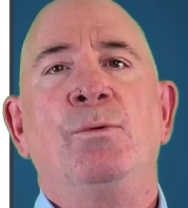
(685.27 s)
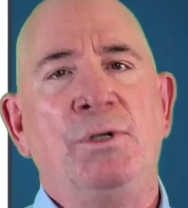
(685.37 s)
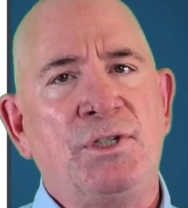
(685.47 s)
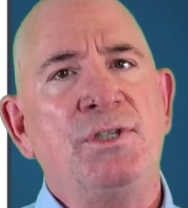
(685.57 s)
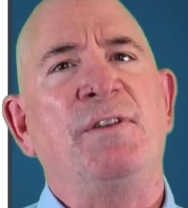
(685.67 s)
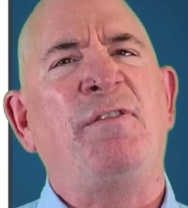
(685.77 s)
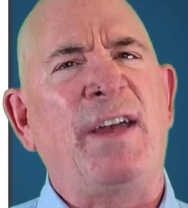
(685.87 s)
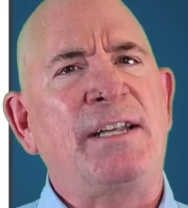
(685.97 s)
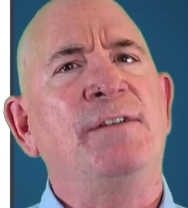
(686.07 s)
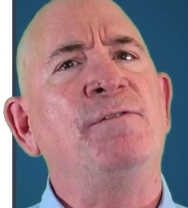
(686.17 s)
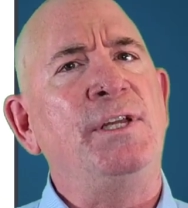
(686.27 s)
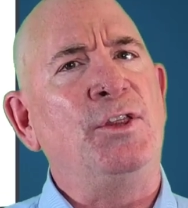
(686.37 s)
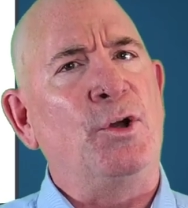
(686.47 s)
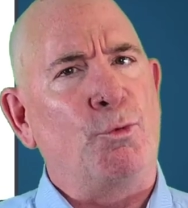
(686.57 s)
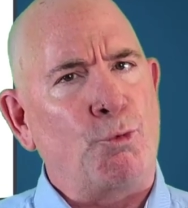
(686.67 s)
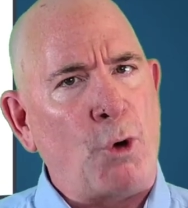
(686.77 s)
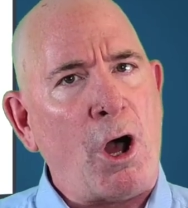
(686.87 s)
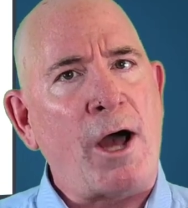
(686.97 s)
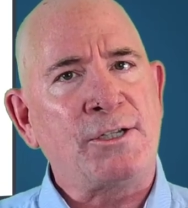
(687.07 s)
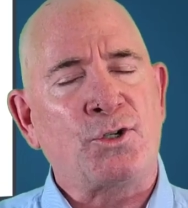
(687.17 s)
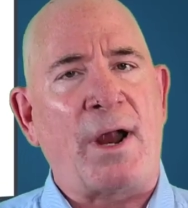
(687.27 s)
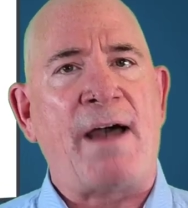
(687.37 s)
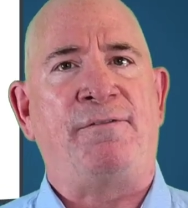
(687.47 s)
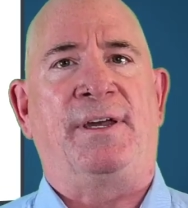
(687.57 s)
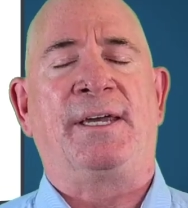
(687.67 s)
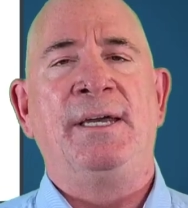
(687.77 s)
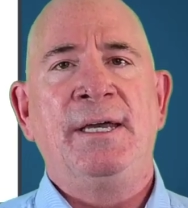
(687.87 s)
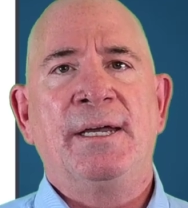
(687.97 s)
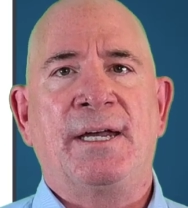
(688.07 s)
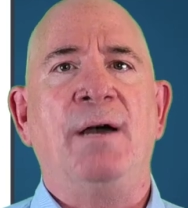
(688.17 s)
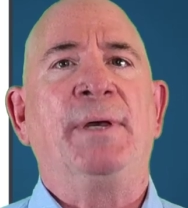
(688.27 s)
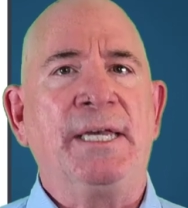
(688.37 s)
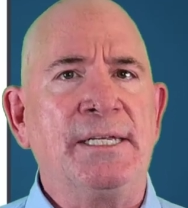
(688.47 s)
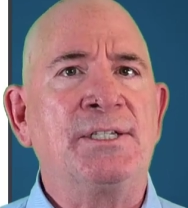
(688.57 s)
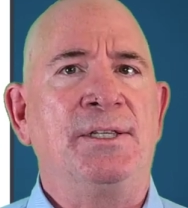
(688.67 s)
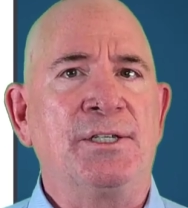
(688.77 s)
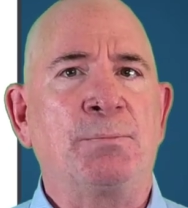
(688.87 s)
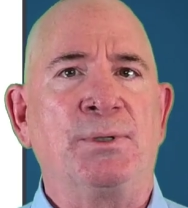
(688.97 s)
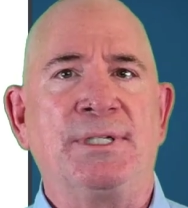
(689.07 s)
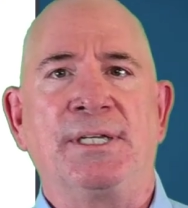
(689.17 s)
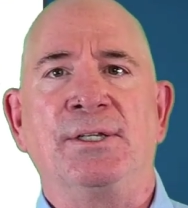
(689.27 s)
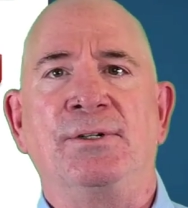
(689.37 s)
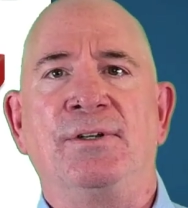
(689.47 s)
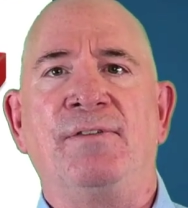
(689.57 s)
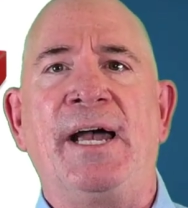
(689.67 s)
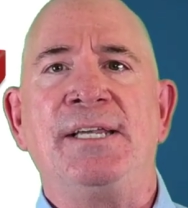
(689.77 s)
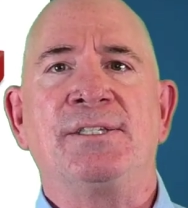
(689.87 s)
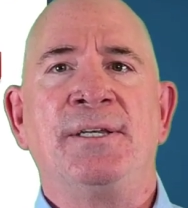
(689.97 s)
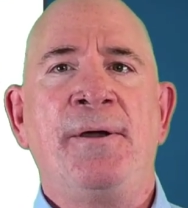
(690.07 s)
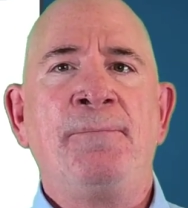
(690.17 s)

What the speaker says: which is effectively the raw traffic coming into this particular device.